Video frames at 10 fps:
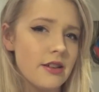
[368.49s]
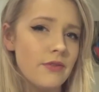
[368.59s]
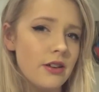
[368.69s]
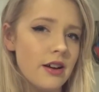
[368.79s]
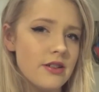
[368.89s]
So
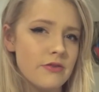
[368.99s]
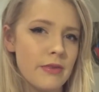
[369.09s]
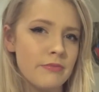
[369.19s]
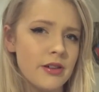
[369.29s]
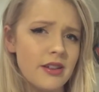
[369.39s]
if you guys
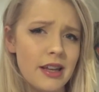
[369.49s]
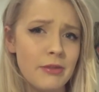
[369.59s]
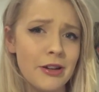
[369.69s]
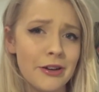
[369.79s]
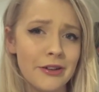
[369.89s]
remember, let
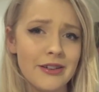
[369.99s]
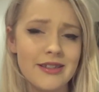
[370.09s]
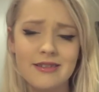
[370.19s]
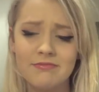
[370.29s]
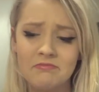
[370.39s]
me know,
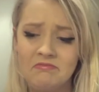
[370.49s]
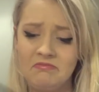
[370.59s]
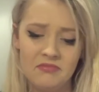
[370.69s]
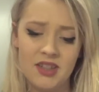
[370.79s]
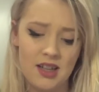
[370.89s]
because
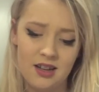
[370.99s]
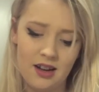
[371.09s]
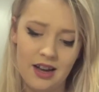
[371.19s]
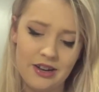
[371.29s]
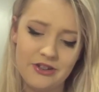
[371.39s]

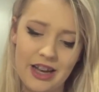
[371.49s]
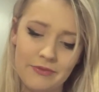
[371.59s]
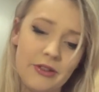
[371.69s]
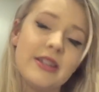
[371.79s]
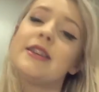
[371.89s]
I literally have
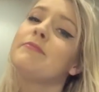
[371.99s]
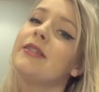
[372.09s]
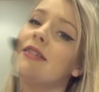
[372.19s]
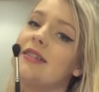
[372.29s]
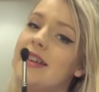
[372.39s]
no idea,
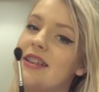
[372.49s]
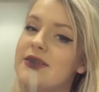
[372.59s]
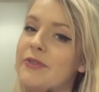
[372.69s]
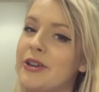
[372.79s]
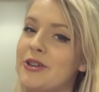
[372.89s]
but it is
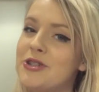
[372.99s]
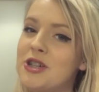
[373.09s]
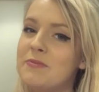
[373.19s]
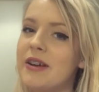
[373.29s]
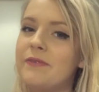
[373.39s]
a very good dupe.